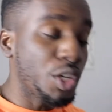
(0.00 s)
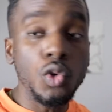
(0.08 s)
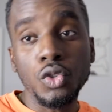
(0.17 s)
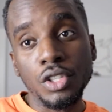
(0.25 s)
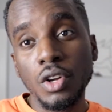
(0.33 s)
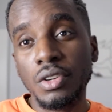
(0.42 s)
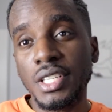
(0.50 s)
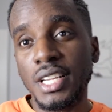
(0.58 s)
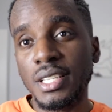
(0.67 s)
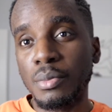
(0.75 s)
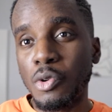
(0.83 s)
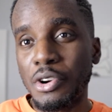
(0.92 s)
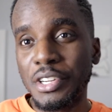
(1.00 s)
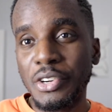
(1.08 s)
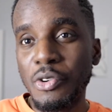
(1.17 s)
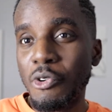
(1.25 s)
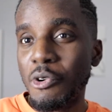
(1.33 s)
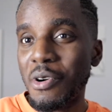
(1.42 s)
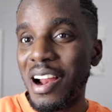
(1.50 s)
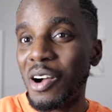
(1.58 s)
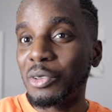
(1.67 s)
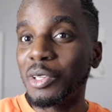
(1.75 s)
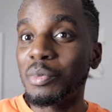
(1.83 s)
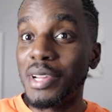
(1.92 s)
use those as the border to go
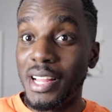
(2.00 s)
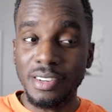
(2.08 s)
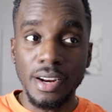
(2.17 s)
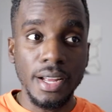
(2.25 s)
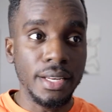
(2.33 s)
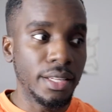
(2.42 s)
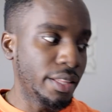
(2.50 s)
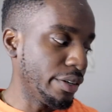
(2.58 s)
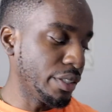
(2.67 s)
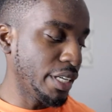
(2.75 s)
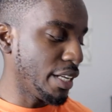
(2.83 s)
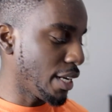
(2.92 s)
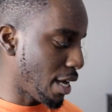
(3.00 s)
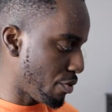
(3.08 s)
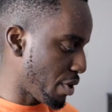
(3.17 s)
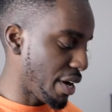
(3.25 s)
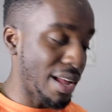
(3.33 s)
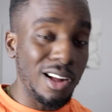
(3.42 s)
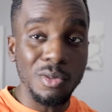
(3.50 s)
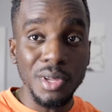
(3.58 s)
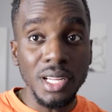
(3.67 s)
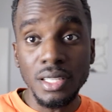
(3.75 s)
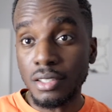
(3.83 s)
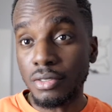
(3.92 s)
around the bed, all right? They're laying down right now
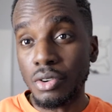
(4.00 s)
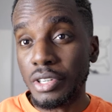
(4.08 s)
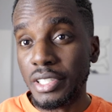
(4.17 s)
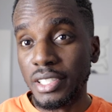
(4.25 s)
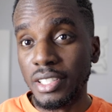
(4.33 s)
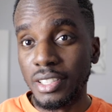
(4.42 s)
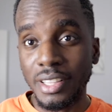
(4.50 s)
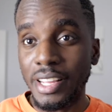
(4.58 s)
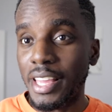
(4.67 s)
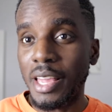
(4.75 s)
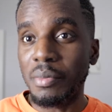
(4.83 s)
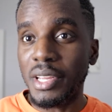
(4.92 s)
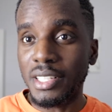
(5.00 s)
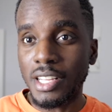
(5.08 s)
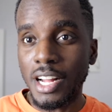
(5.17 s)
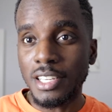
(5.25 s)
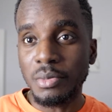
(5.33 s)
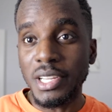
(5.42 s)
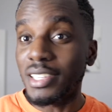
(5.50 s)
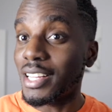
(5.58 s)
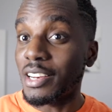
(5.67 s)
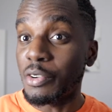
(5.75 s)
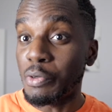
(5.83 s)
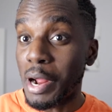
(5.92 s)
because of course they can't be attached because I
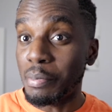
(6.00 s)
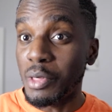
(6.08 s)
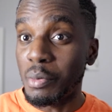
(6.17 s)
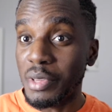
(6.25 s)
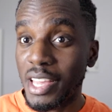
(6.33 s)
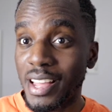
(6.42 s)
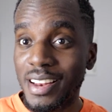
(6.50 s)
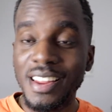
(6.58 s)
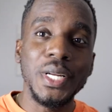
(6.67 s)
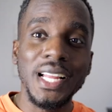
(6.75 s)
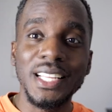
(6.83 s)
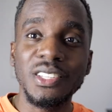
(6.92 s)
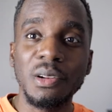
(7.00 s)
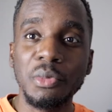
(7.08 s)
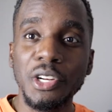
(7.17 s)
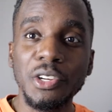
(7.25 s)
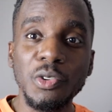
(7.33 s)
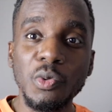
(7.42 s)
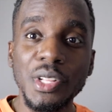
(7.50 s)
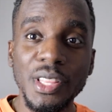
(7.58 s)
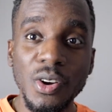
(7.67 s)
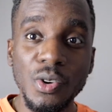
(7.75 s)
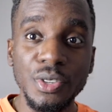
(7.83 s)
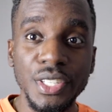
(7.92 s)
didn't wrap them yet, but that's what I'm gonna do with
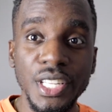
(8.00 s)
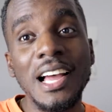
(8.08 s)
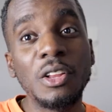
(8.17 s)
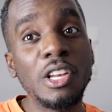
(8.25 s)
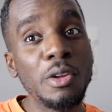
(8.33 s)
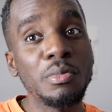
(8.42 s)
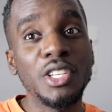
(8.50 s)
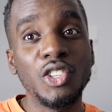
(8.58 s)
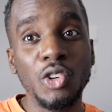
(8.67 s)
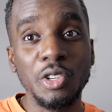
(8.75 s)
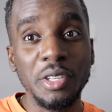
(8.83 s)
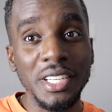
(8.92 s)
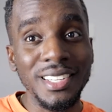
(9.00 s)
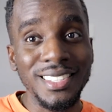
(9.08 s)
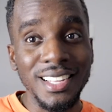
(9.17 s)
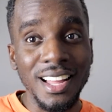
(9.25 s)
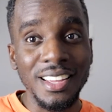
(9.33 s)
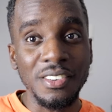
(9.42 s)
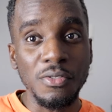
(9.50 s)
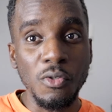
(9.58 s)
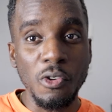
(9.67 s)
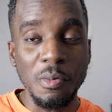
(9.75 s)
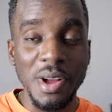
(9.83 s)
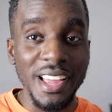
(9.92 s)
those. Now let me show you the design
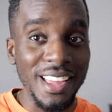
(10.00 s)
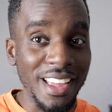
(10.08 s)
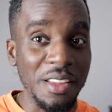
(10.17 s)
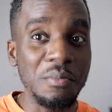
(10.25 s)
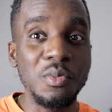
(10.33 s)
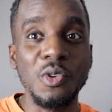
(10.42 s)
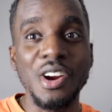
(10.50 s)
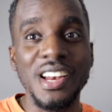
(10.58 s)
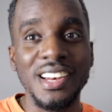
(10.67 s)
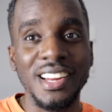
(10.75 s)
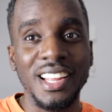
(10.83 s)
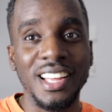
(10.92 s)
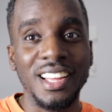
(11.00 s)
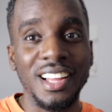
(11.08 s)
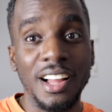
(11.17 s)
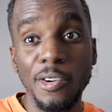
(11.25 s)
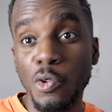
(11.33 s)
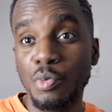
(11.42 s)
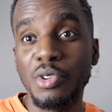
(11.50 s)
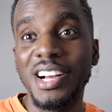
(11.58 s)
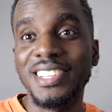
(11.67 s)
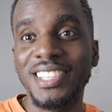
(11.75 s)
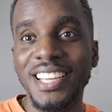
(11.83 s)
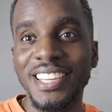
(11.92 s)
for my headboard. I hope you
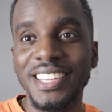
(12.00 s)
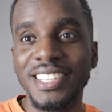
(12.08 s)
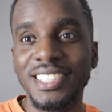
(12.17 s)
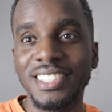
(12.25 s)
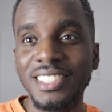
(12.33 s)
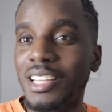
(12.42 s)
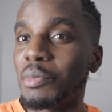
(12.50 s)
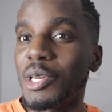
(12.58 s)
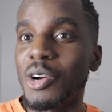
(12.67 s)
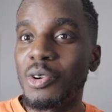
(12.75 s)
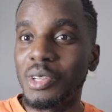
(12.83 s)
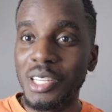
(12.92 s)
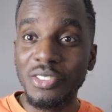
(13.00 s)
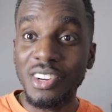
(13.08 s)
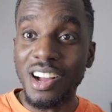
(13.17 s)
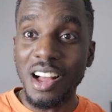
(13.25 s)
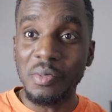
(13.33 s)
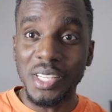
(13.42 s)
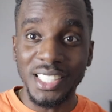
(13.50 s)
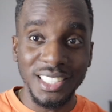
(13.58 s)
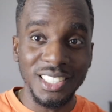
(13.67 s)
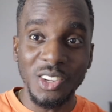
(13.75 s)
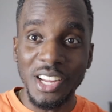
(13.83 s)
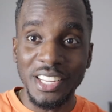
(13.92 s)
guys like it. Let me know, leave a comment
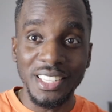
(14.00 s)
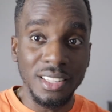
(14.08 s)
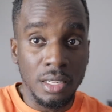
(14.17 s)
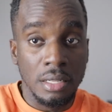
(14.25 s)
so I could.